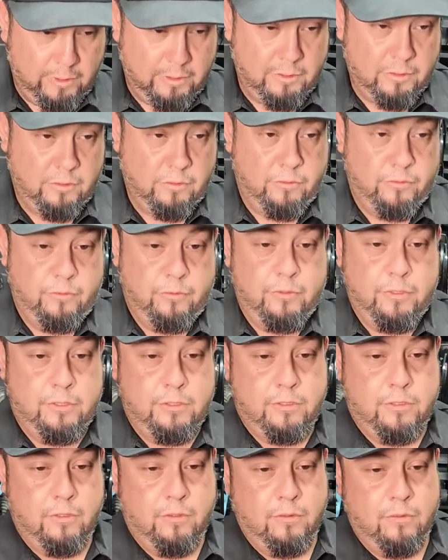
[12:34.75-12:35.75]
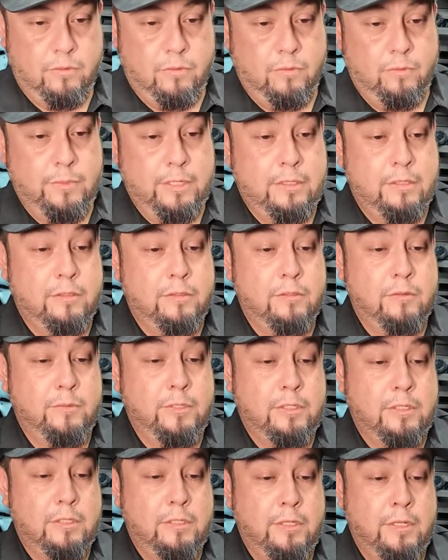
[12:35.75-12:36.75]
wanting to go through. Let's go make this a
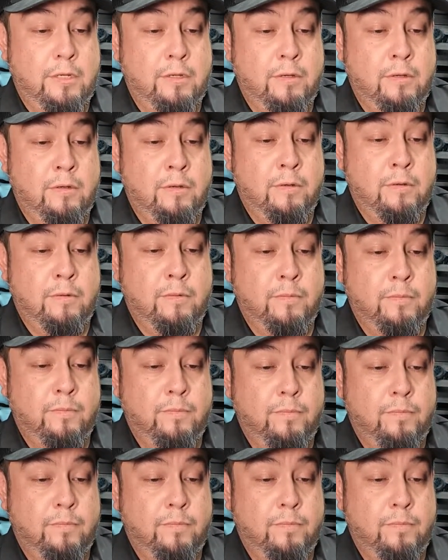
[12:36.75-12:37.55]
little bit cleaner.